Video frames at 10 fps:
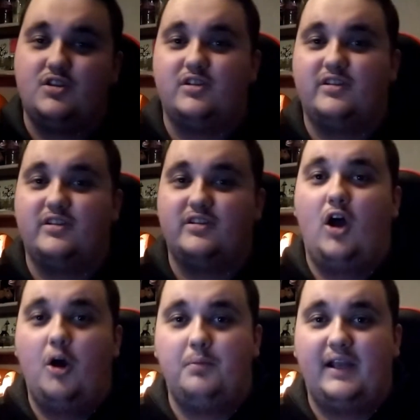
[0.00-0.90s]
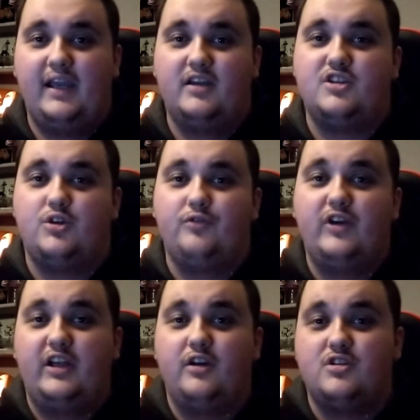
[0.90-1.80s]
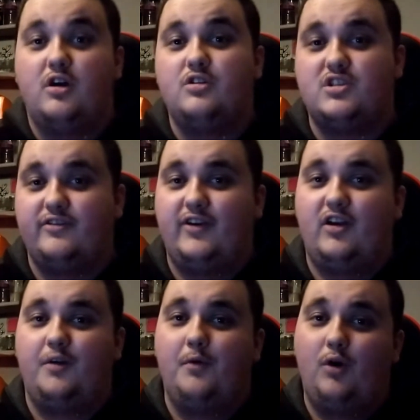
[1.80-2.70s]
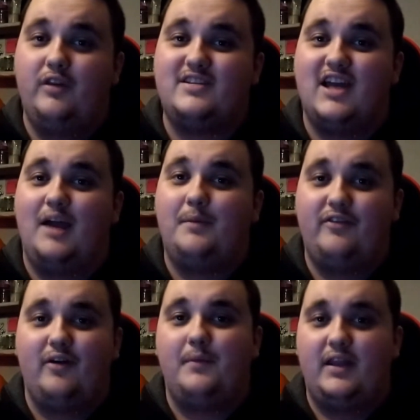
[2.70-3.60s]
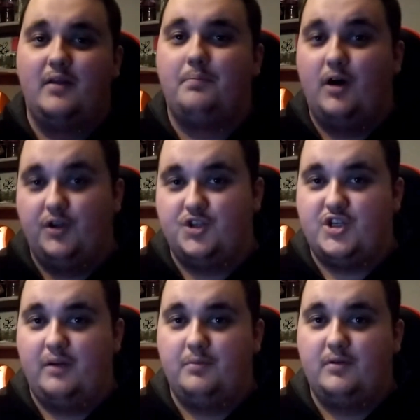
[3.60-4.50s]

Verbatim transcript: This is because I feel obligated to do videos on Survarium all the time if I'm in the partnership.